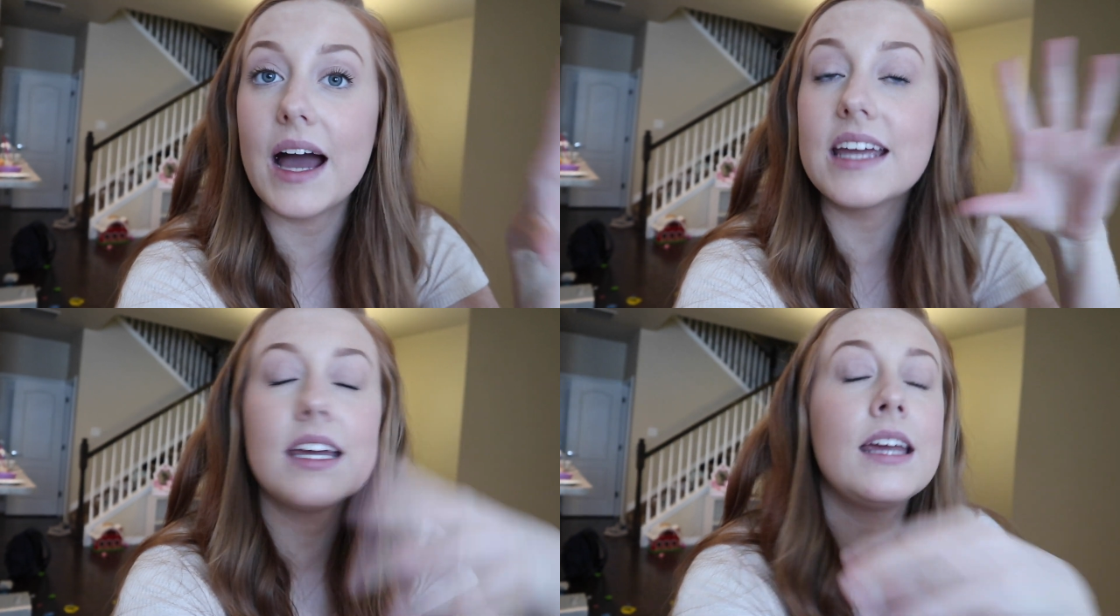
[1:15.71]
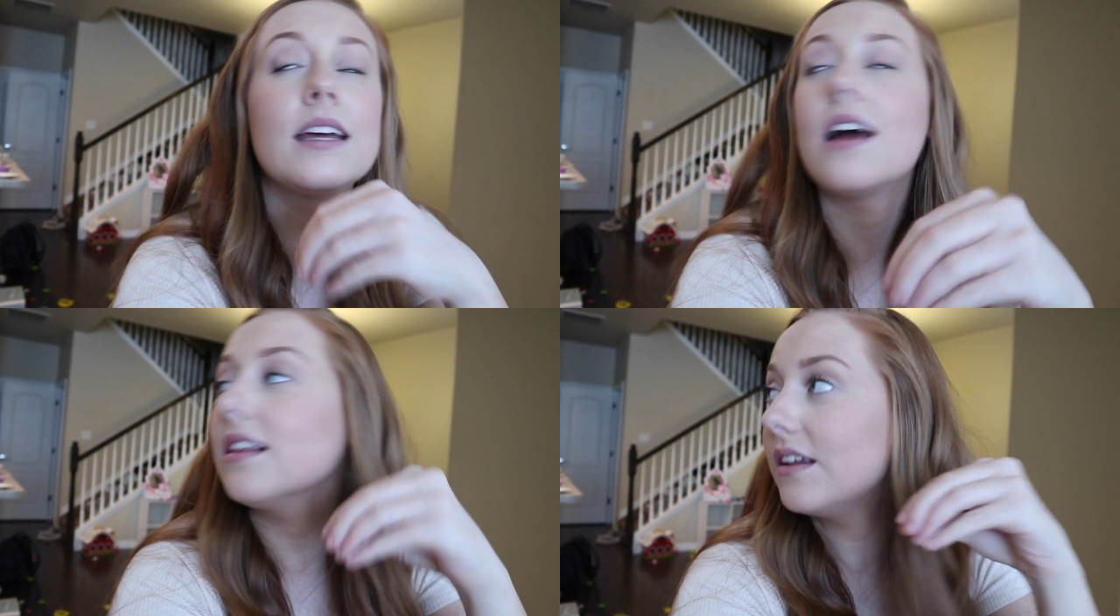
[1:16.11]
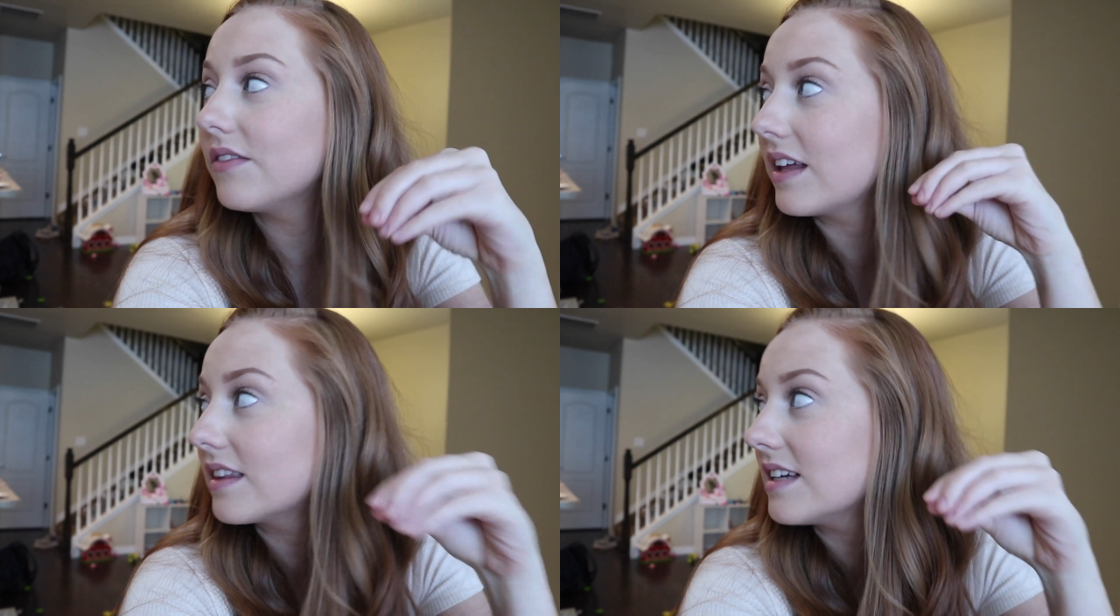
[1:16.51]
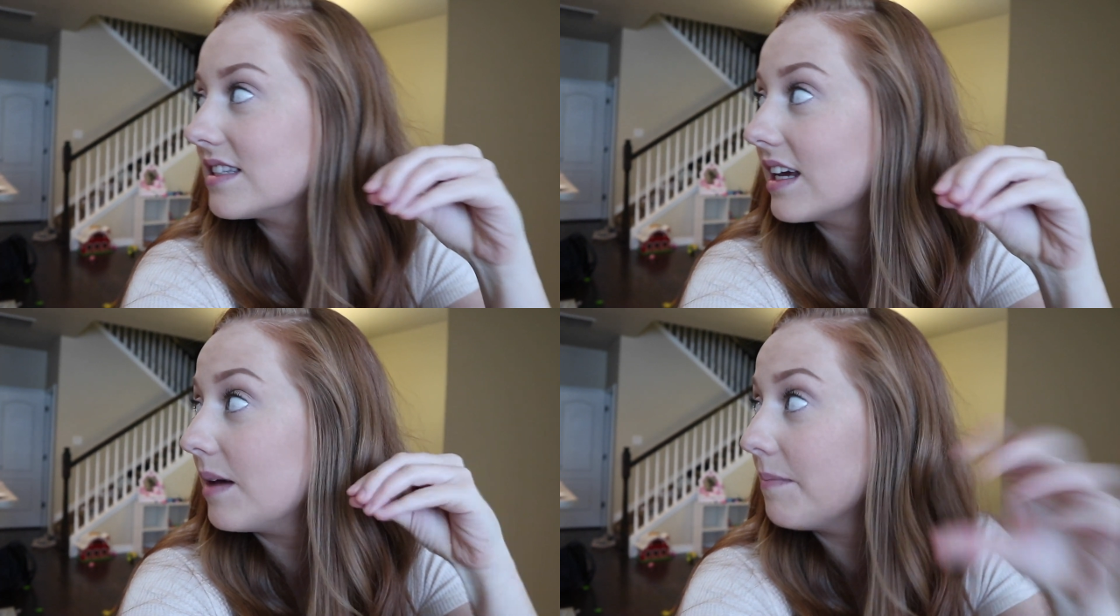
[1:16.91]
I cannot live like
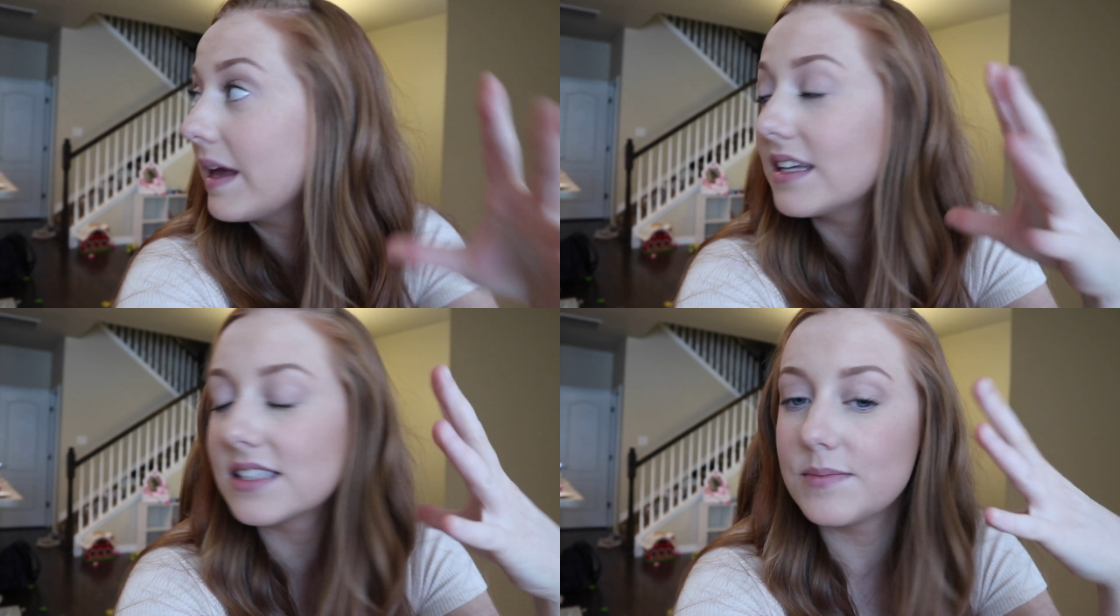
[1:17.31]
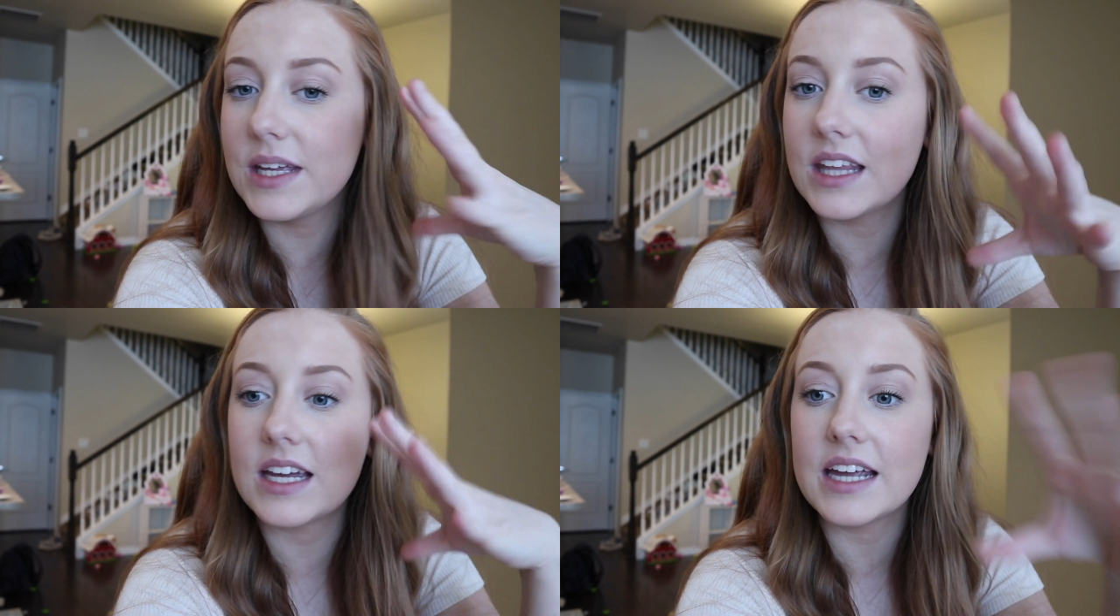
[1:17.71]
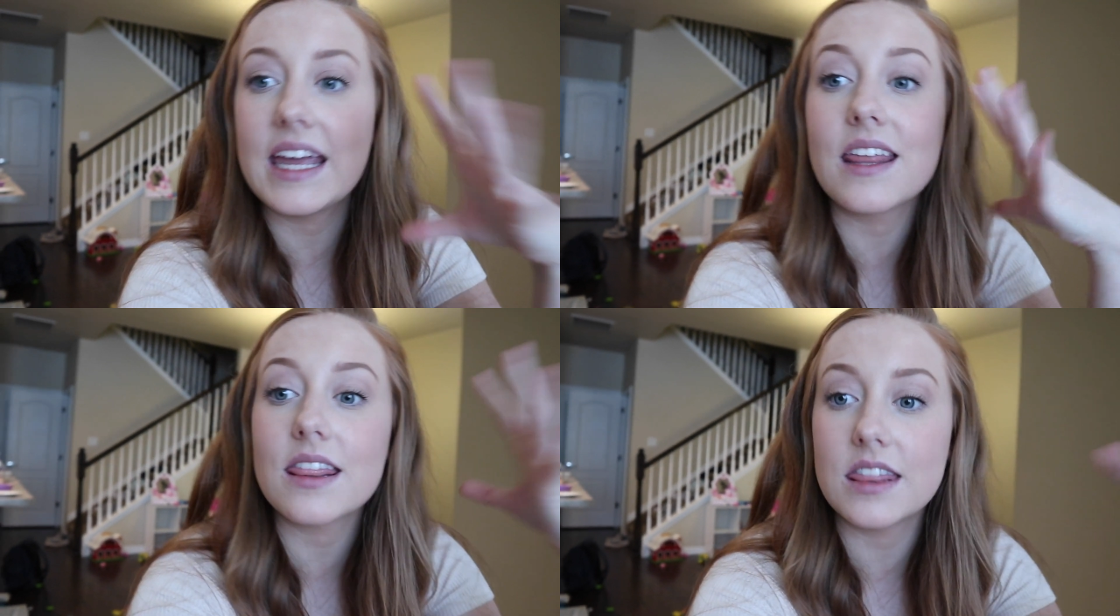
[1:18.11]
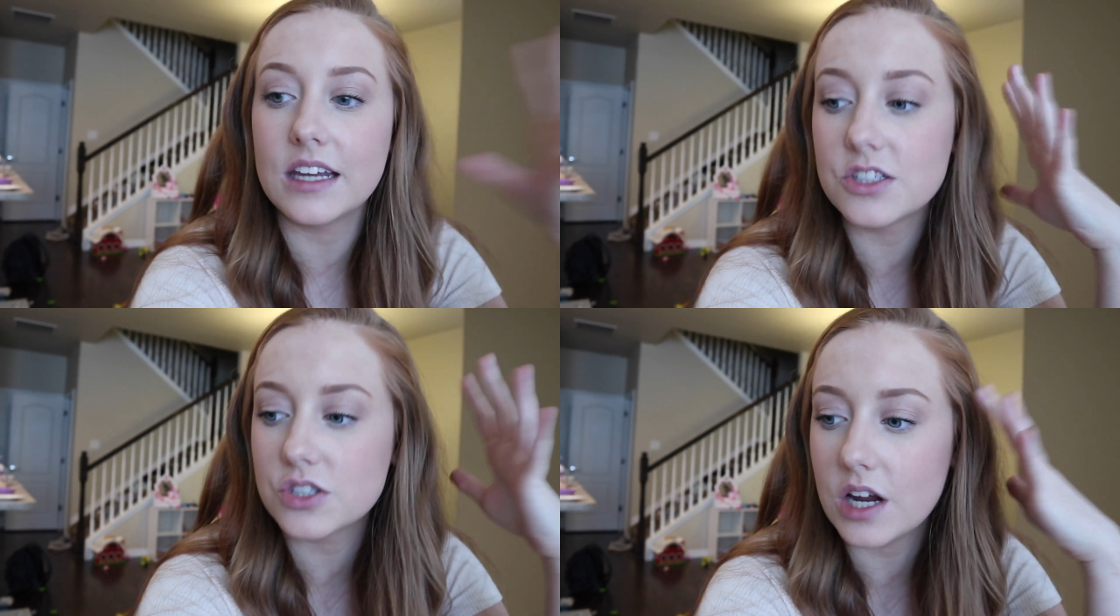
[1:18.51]
this. Like it makes me, like I can't
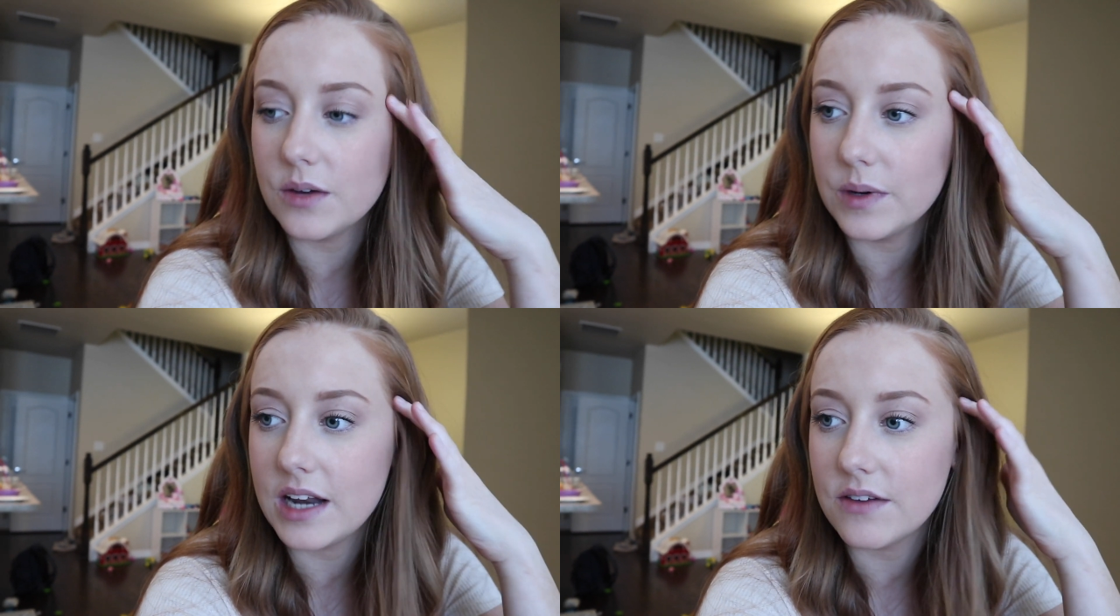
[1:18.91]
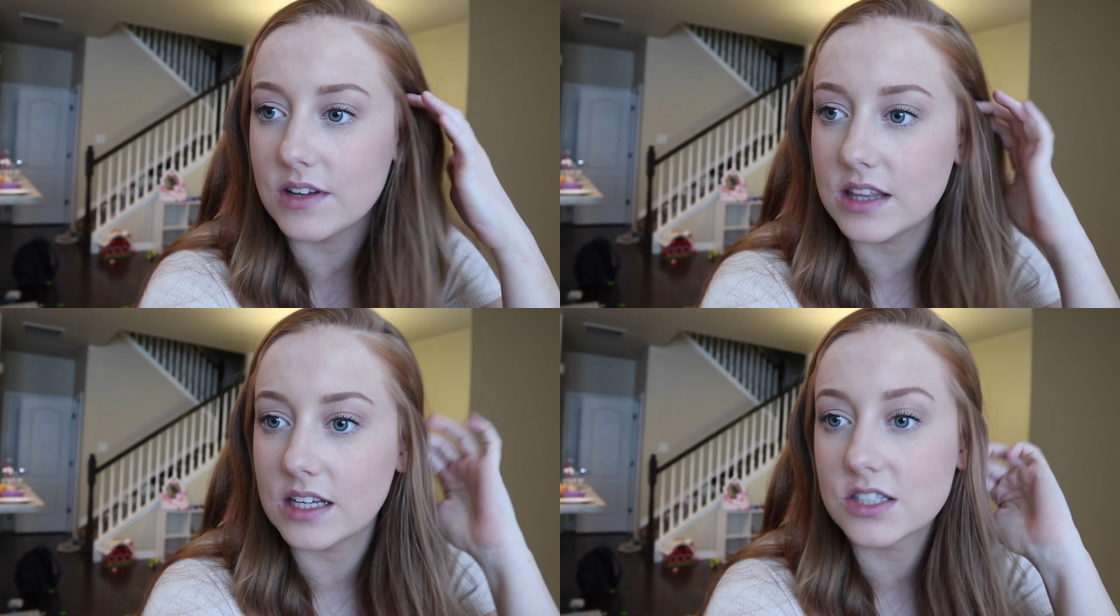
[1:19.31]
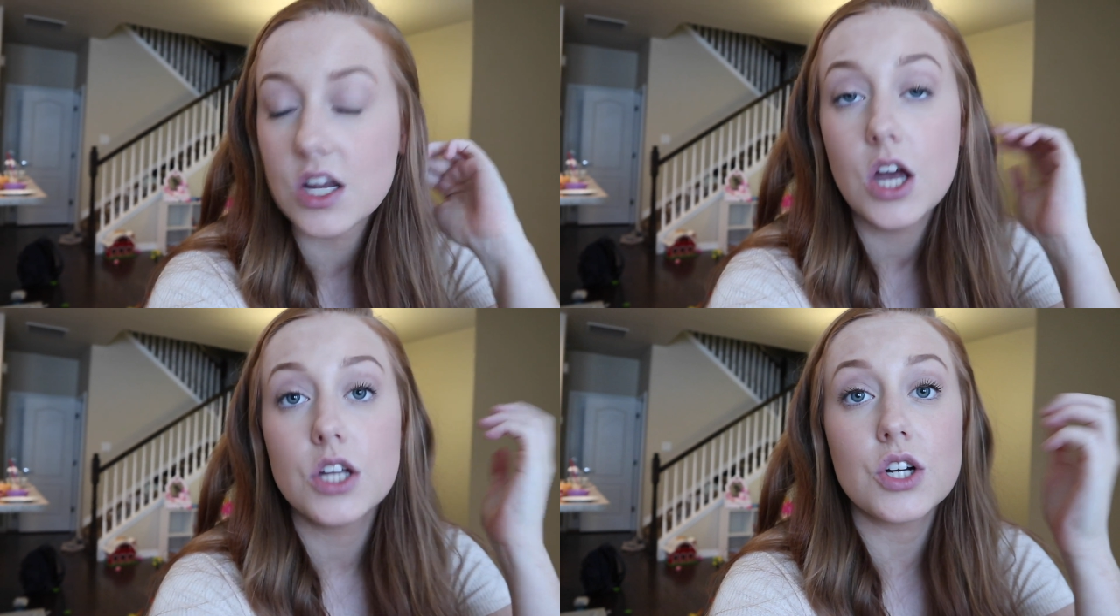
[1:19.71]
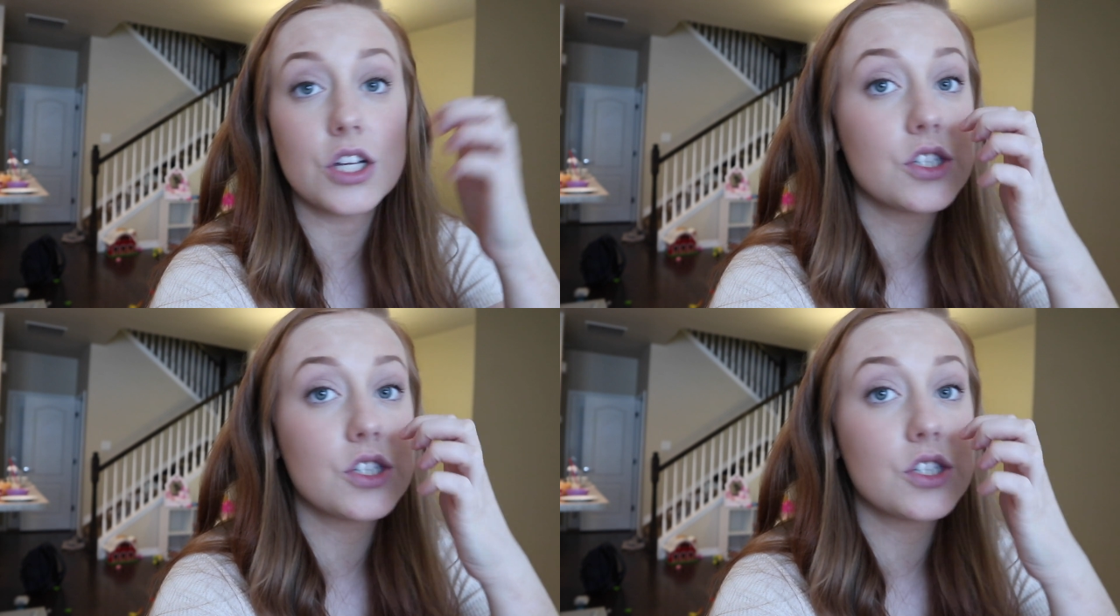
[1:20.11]
think straight when everything's dirty.